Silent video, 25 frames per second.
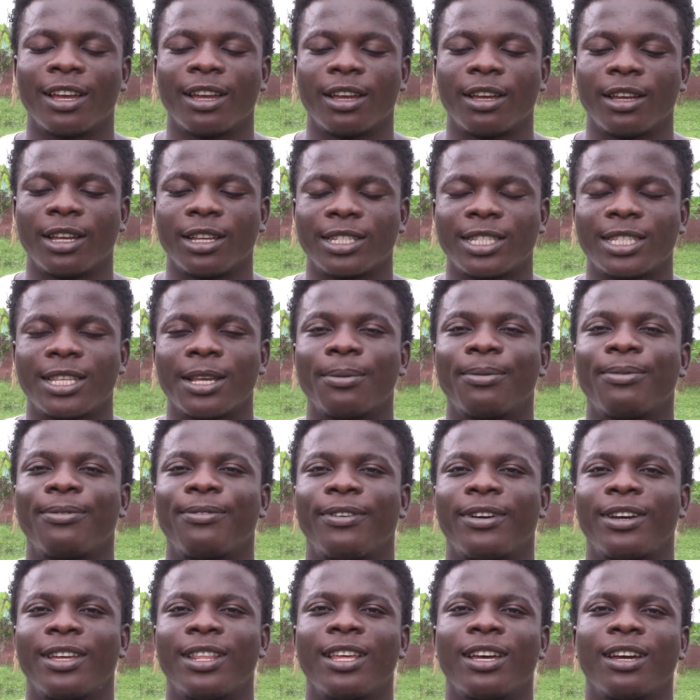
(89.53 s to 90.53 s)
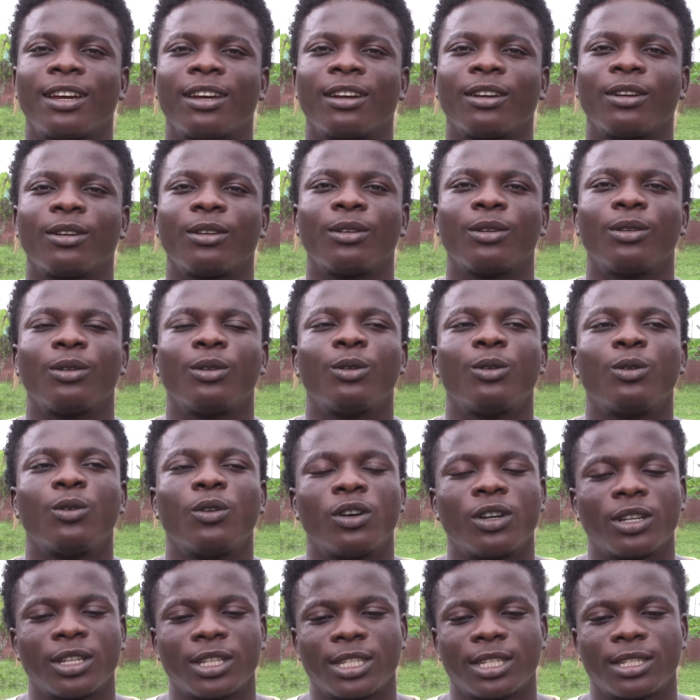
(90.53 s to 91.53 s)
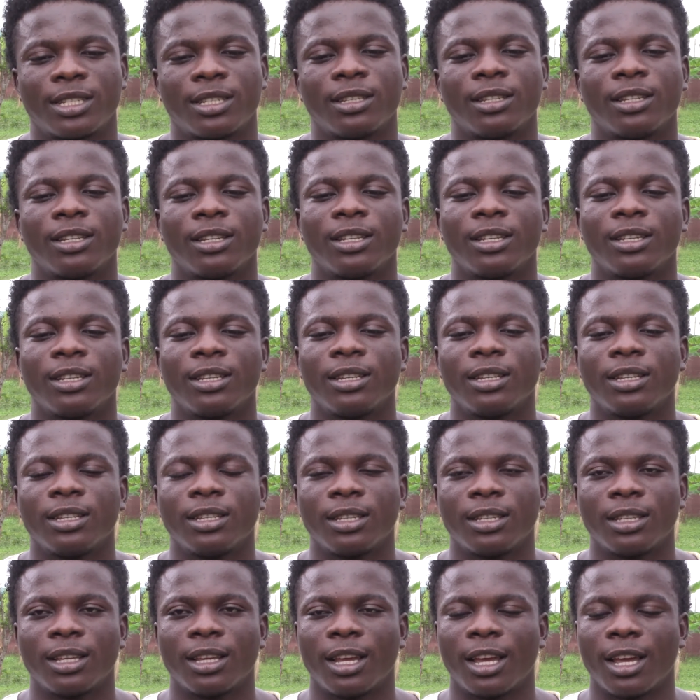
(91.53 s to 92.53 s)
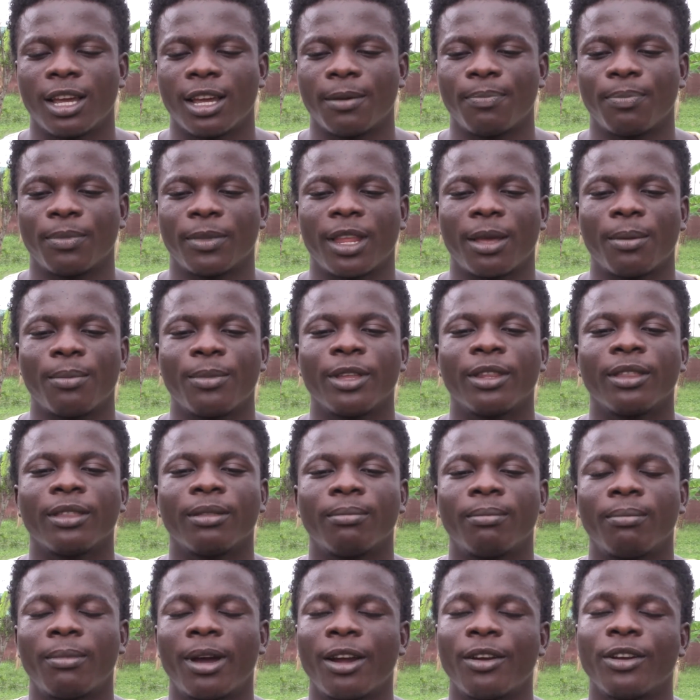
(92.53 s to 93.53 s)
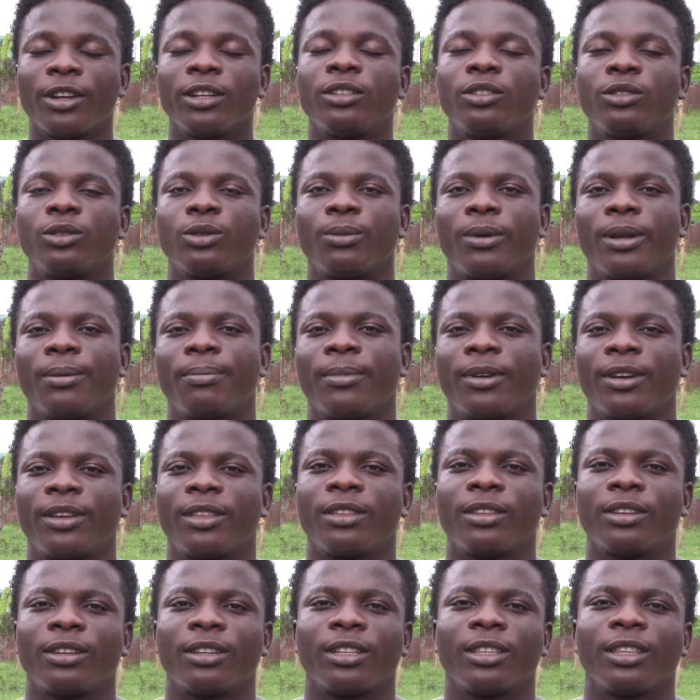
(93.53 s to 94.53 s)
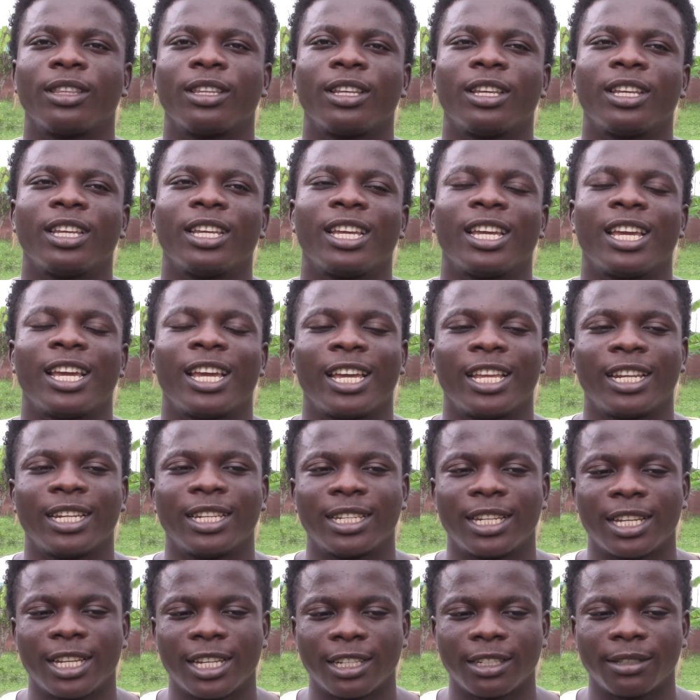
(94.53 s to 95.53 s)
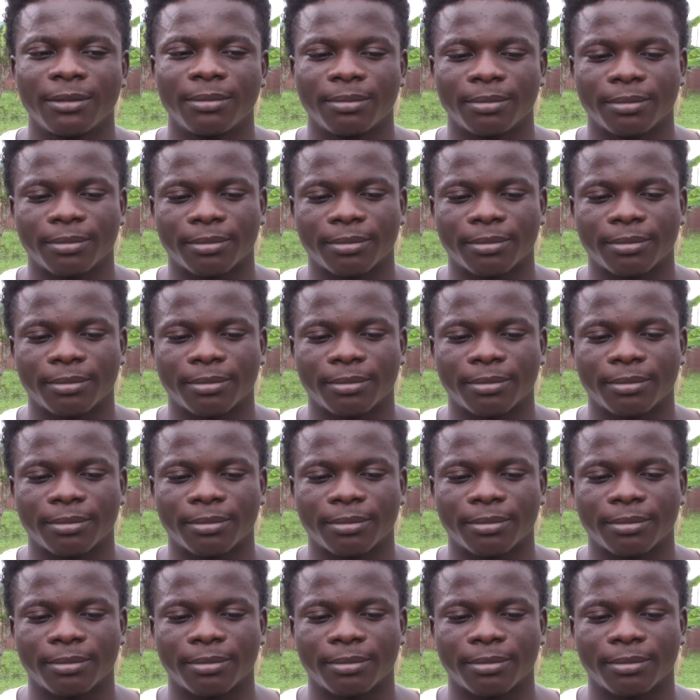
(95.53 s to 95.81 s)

stepfather who was I've been married to my mother, and then